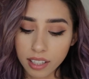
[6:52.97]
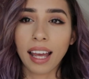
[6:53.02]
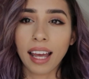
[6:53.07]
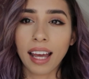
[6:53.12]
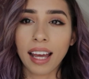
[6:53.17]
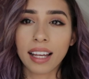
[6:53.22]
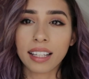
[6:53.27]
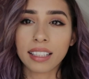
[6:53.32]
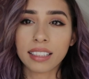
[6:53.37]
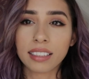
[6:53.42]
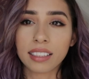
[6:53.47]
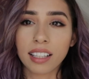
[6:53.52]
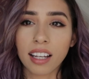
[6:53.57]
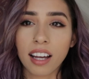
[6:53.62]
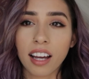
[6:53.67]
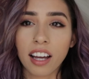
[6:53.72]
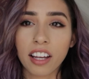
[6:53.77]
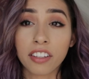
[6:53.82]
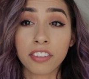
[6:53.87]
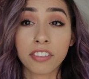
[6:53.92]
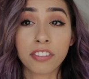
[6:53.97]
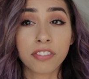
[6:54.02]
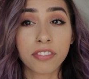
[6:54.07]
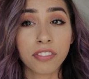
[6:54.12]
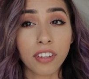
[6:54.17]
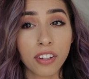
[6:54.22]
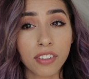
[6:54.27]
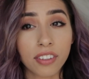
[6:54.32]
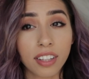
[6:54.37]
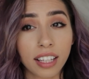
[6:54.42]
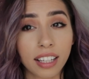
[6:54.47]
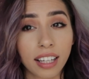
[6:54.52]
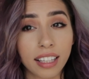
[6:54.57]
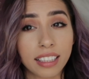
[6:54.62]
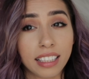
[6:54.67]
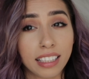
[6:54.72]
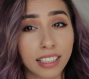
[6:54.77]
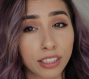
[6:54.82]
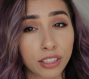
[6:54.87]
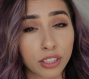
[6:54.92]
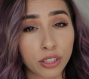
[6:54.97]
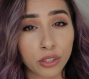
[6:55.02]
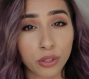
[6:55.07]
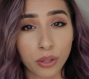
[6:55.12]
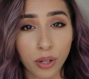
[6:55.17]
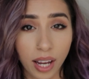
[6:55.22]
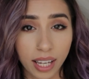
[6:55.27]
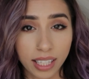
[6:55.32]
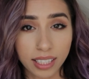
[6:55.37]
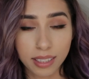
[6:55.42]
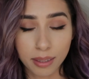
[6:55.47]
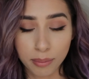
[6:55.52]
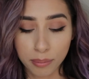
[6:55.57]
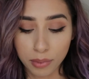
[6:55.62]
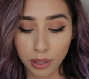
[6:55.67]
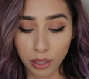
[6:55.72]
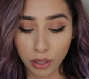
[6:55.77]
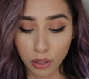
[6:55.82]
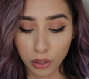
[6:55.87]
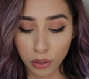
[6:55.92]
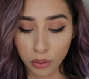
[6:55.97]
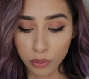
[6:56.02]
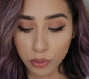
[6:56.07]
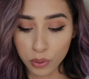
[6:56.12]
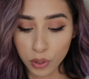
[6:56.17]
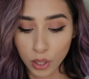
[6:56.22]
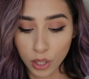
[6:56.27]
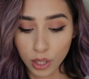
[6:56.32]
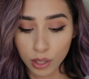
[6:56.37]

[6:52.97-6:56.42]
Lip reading: and I felt like I needed to try something new.